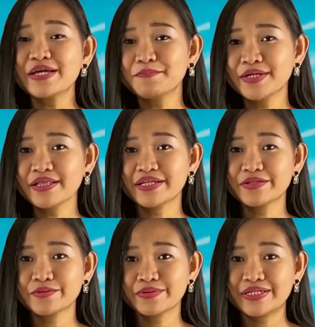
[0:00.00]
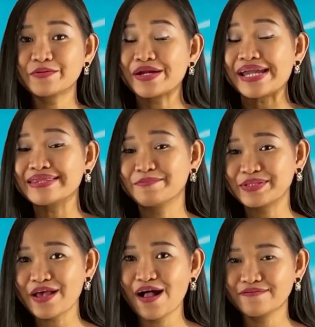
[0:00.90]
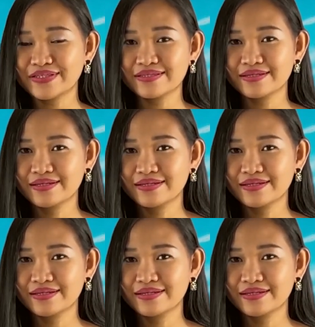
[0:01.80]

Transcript: ability to recreate themselves,